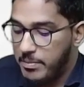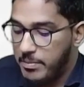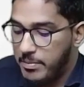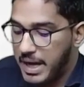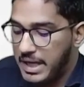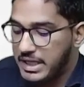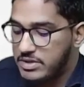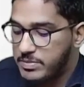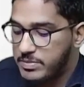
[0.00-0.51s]

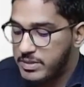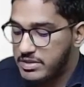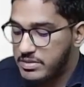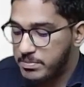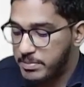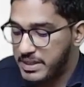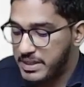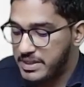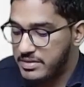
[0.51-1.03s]
management's
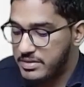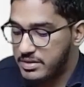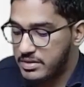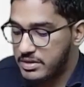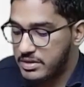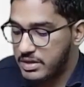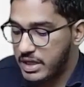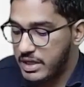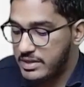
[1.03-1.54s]
best
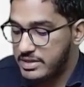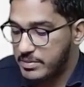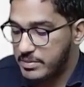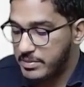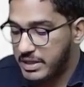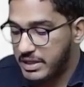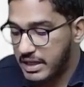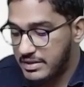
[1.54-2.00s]
estimate